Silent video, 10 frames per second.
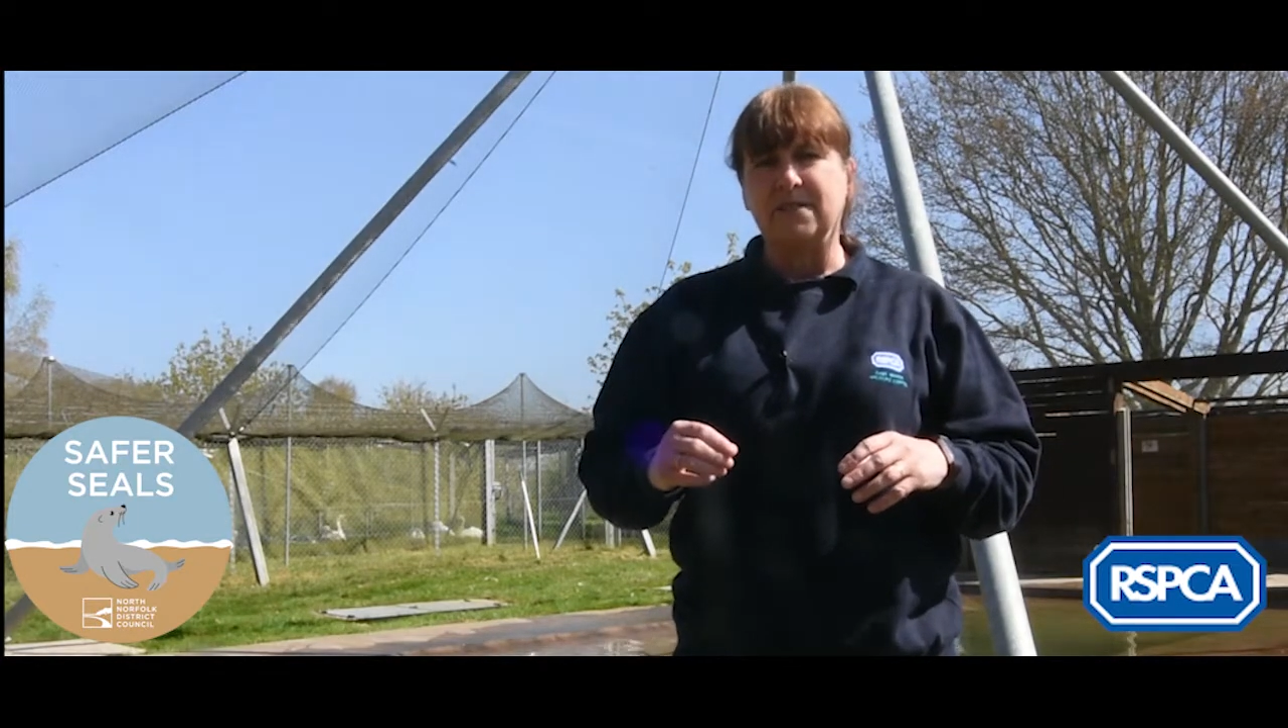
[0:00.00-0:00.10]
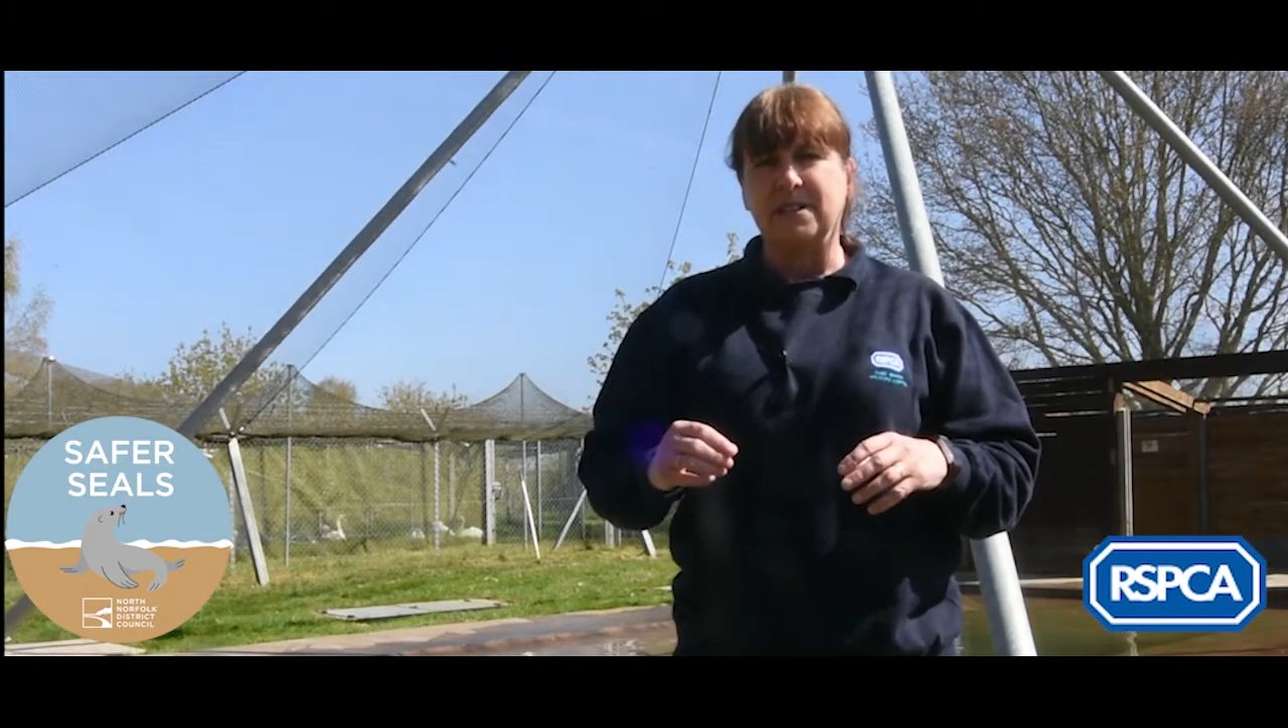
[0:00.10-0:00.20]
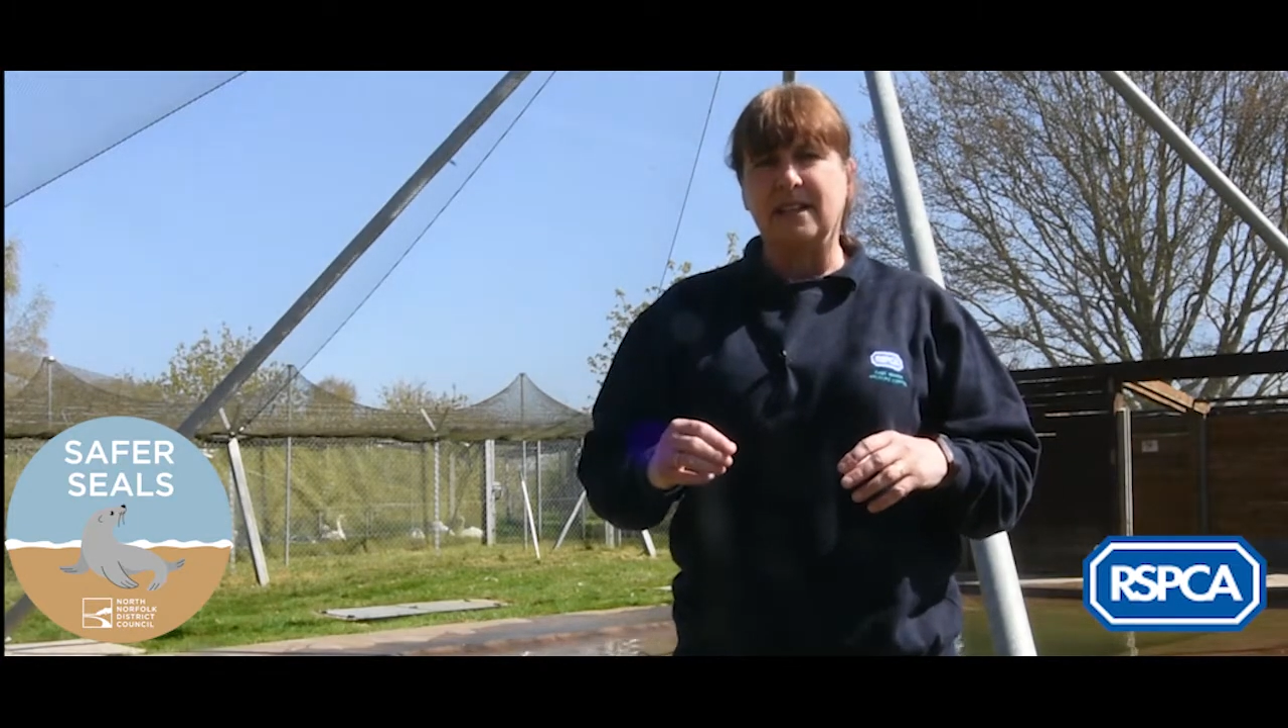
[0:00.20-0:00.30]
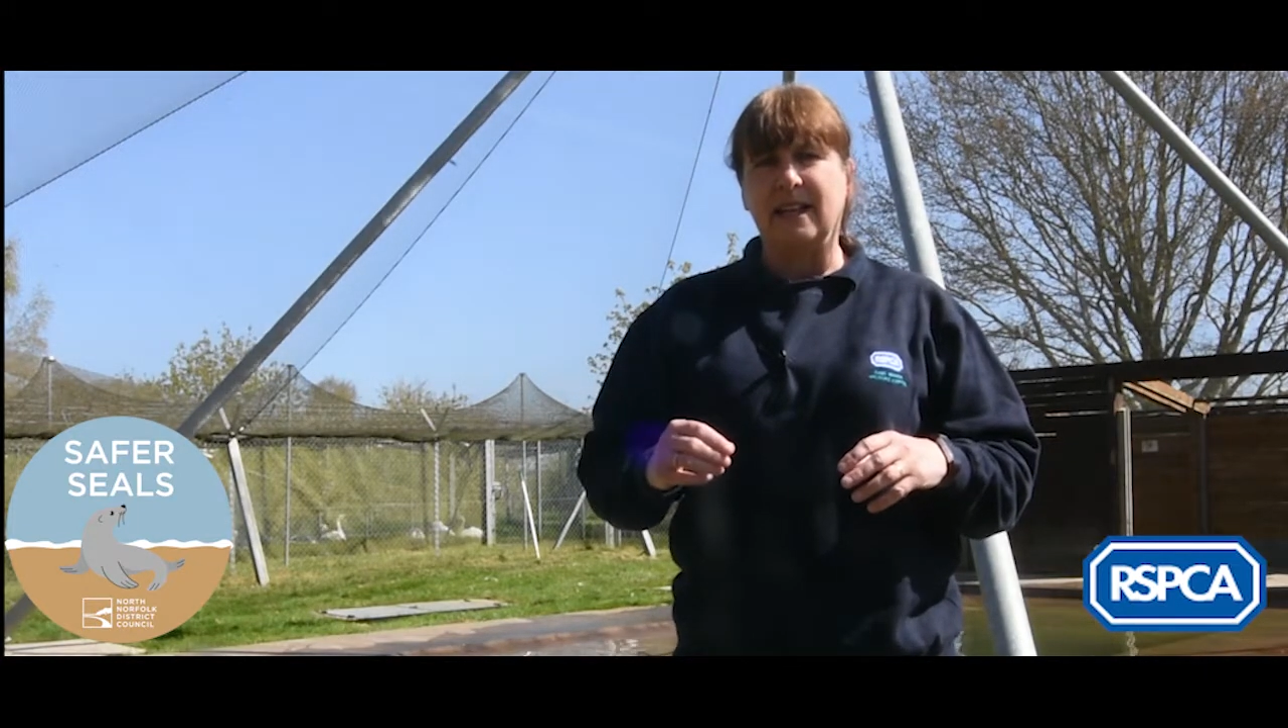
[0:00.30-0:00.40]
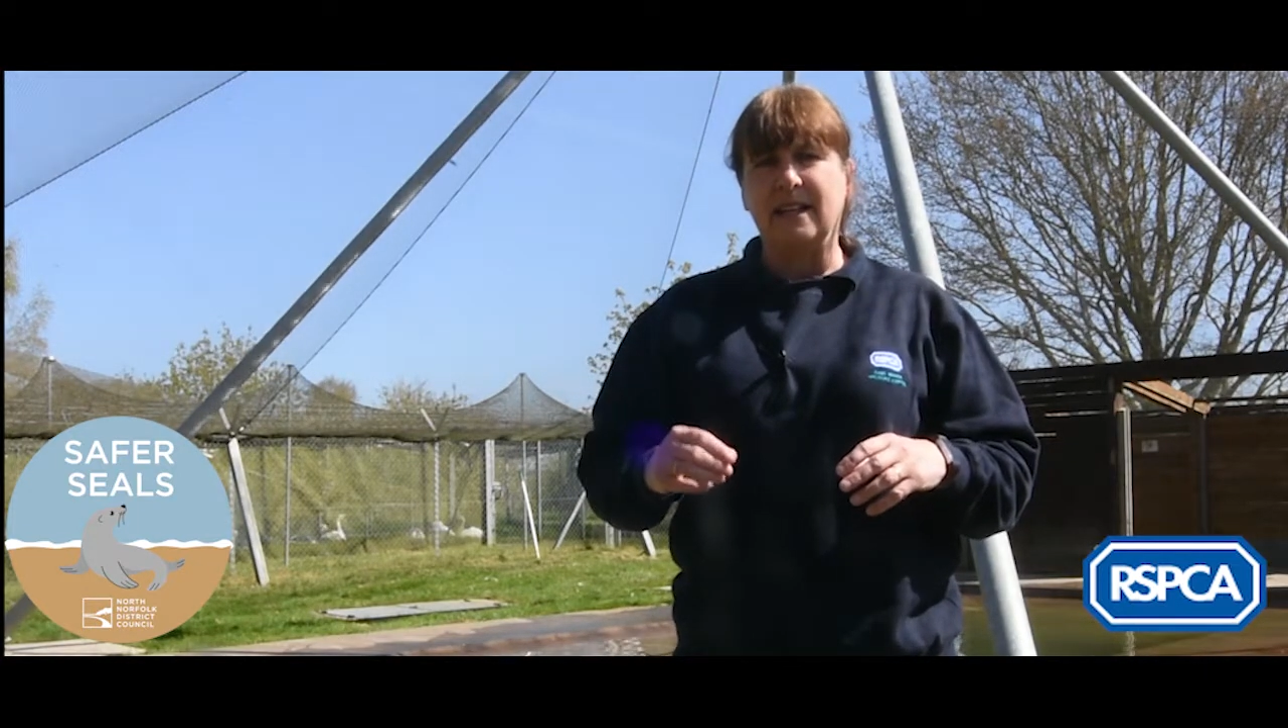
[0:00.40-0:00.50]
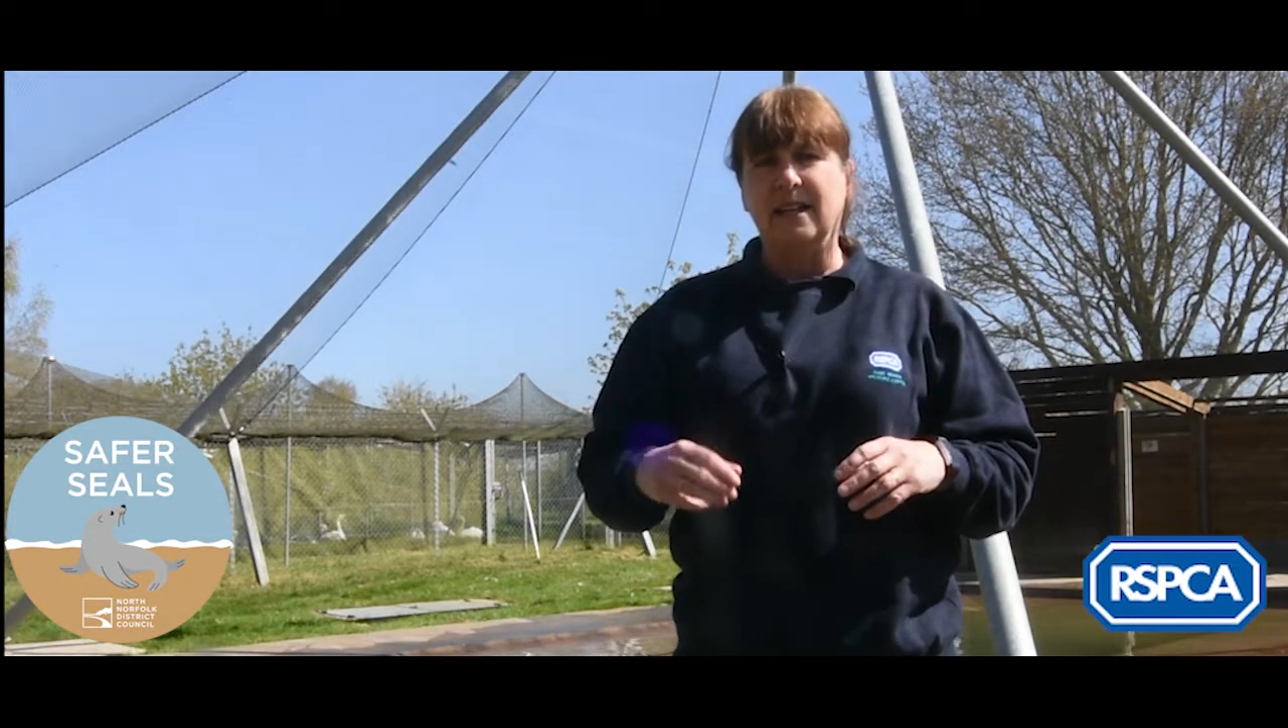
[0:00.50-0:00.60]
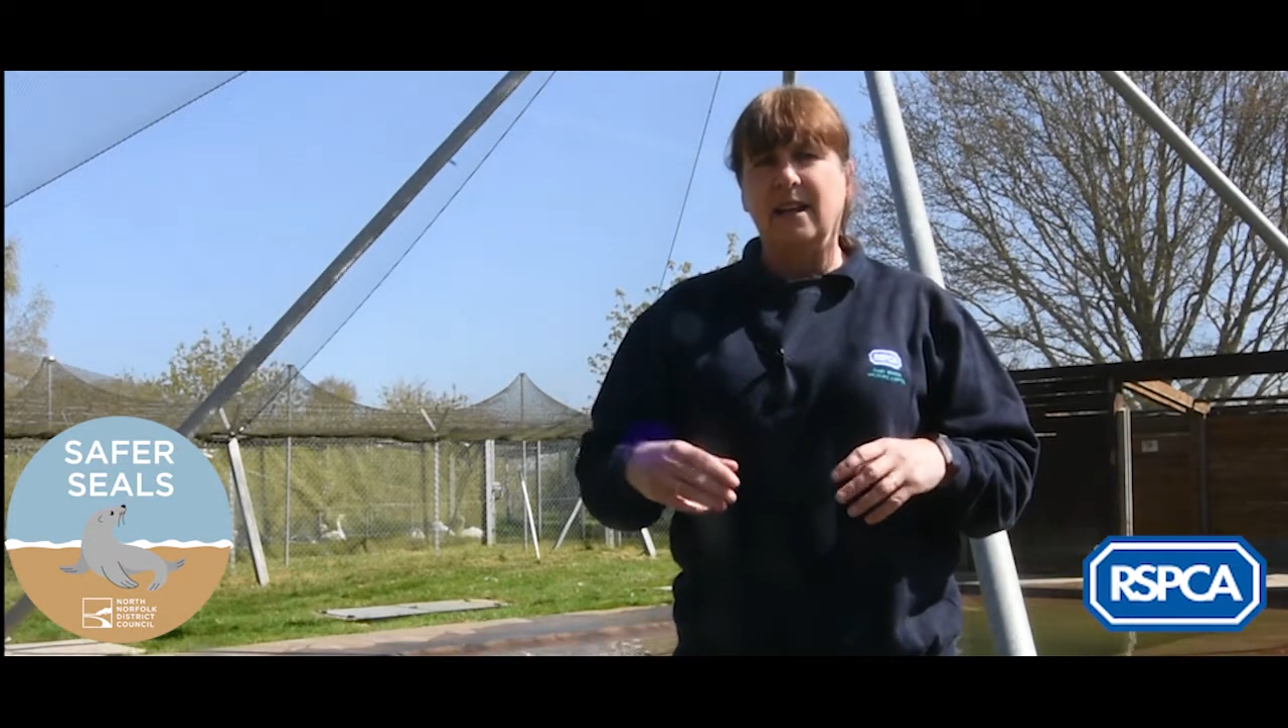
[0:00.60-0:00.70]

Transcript: in there.